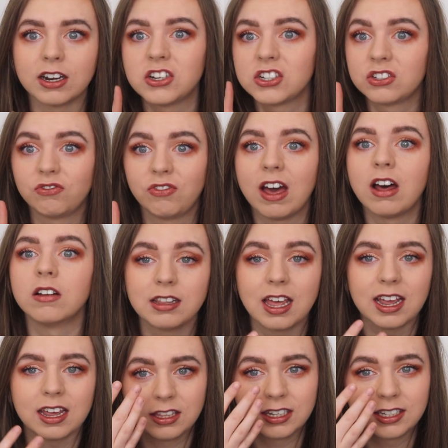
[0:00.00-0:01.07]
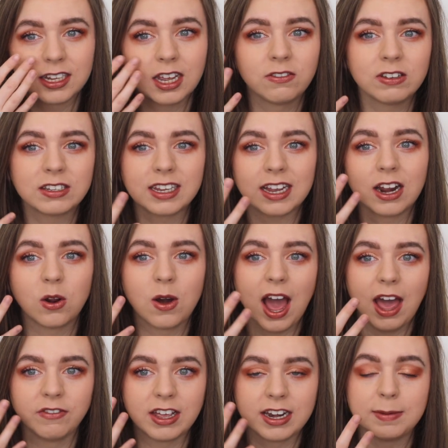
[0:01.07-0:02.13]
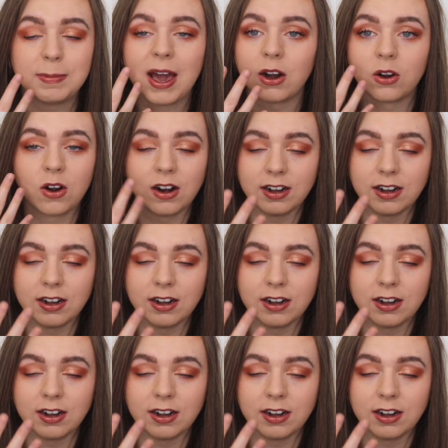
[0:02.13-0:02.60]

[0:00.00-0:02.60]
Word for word: It just felt like this side feels like I don't have any powder